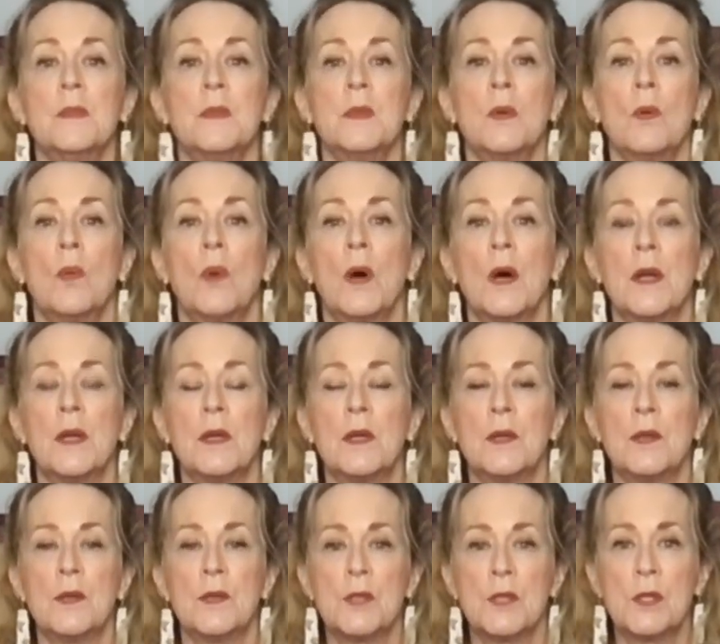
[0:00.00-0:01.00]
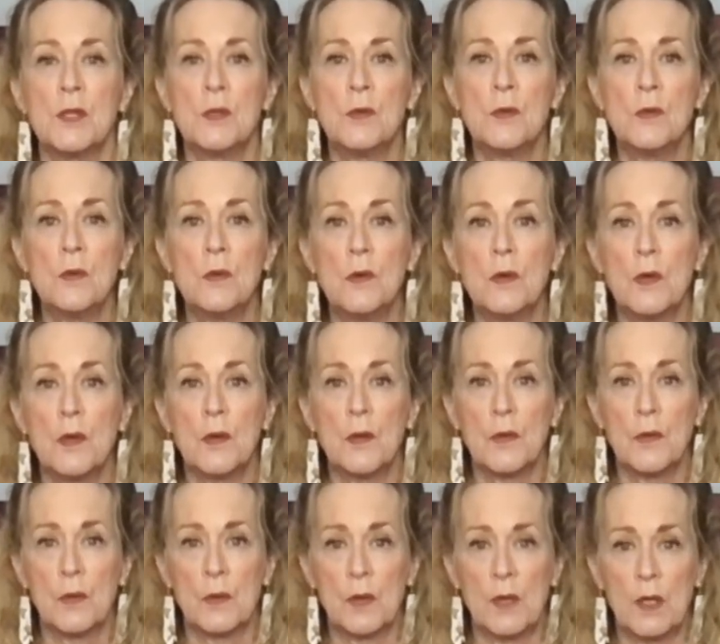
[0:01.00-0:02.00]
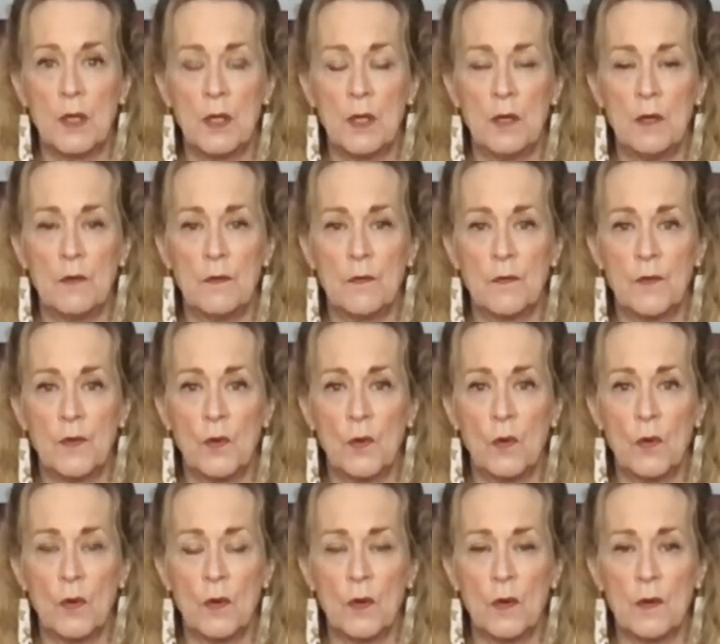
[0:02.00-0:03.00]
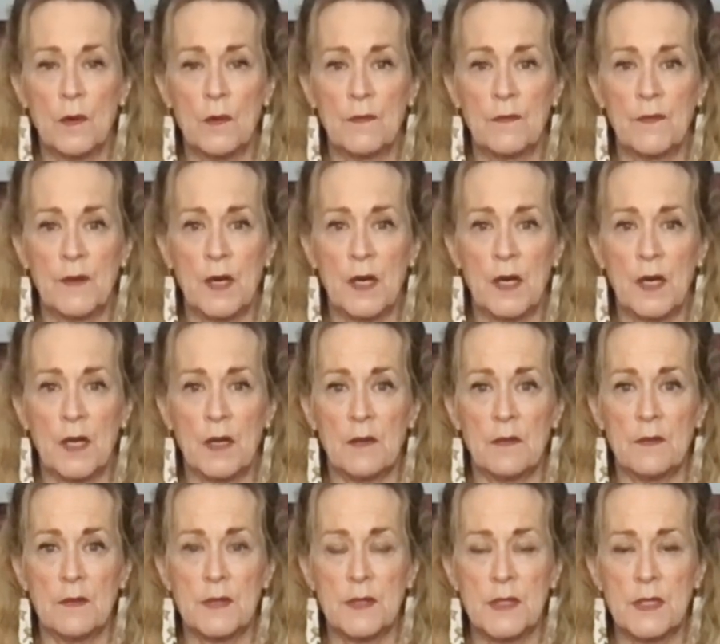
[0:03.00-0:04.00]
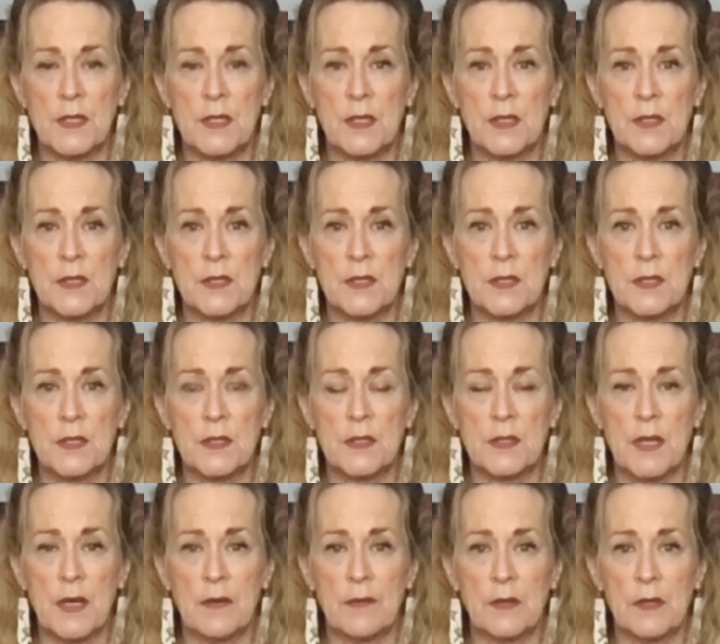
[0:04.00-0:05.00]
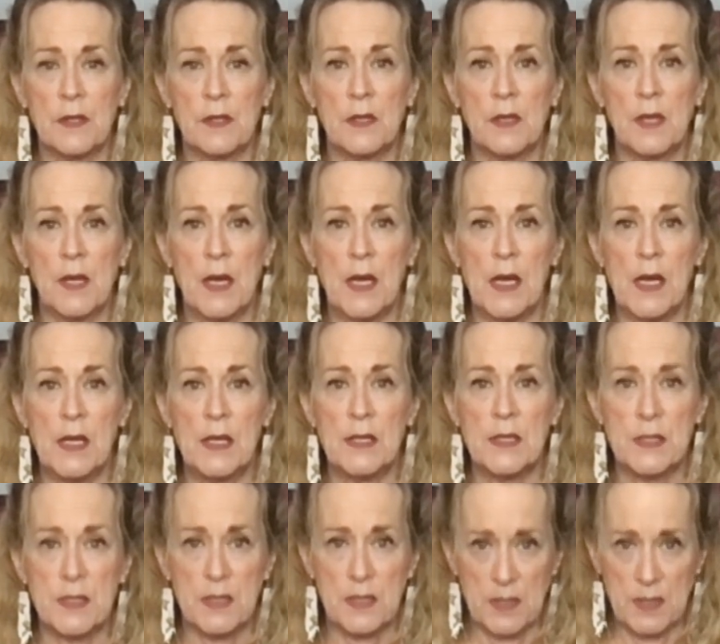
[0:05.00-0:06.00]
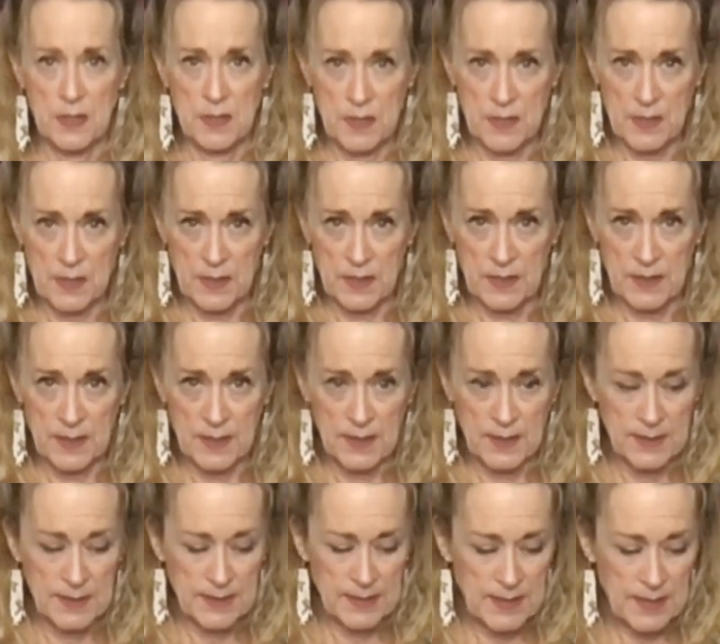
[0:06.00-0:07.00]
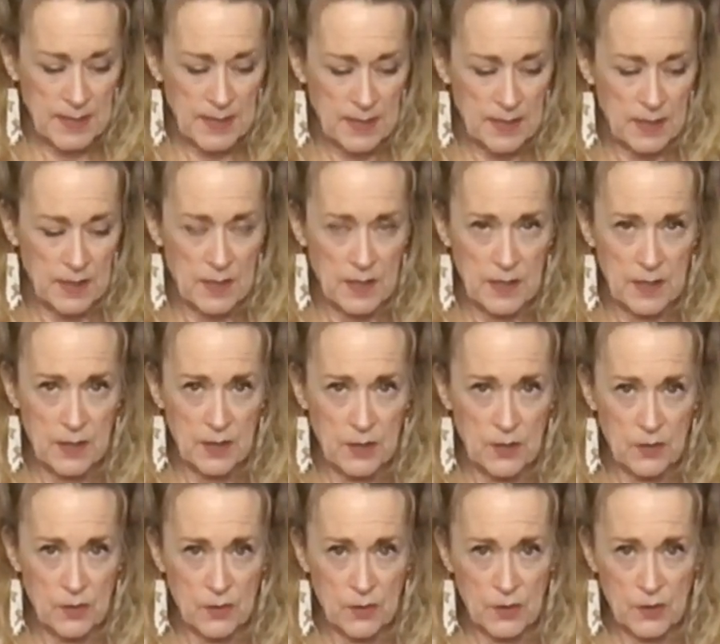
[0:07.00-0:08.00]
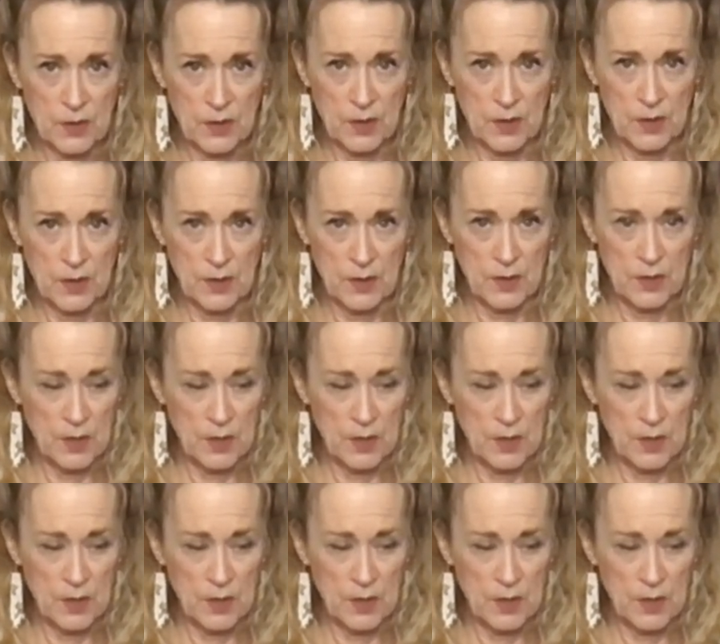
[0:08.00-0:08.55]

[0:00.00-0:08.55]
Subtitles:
1, 2, 3, 4, 5, 6, 7, 8, 9, 10. Good.